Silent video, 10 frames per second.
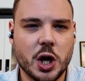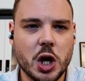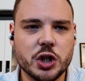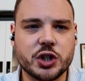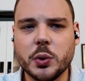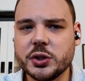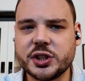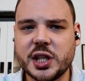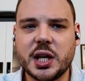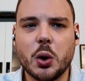So we'll
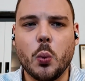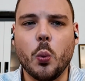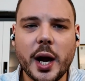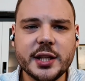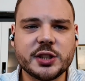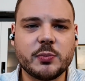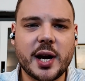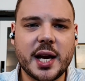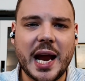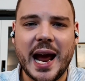see
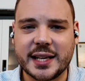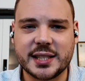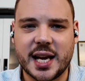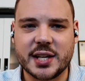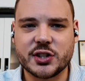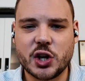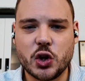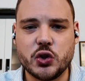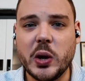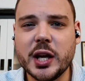widespread access
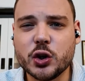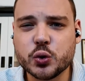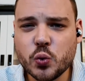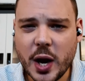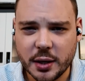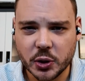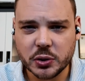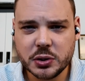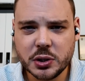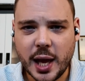to incredible
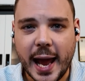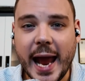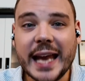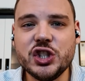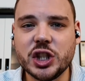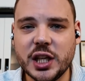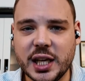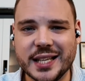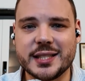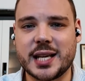
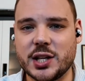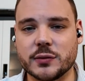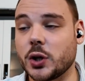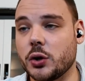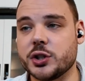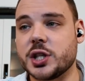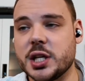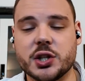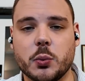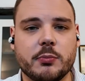engineered states of
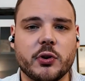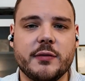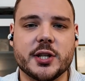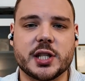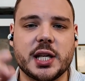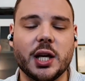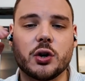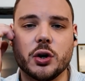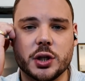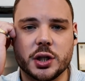consciousness that we previously
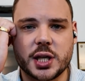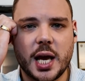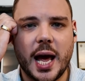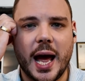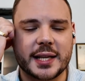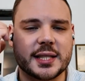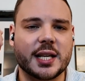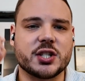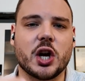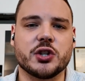couldn't
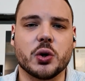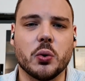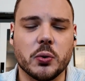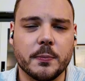access at all.